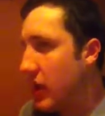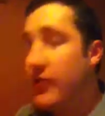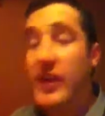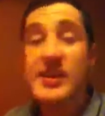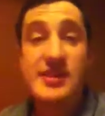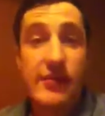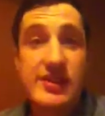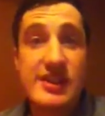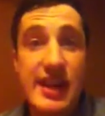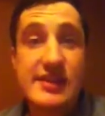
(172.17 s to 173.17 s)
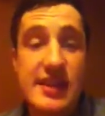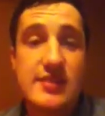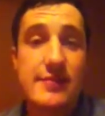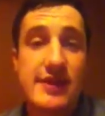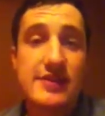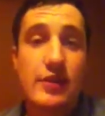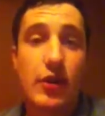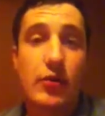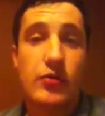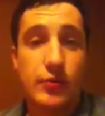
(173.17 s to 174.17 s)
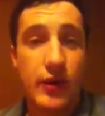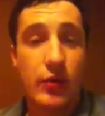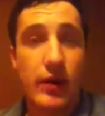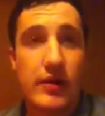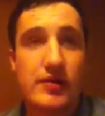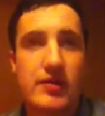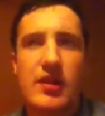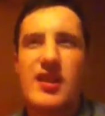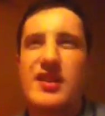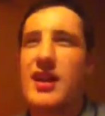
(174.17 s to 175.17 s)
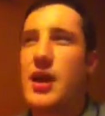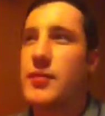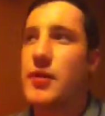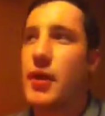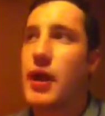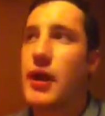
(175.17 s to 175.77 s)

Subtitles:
They're 78 centimetres long, the real ones. That can't be right.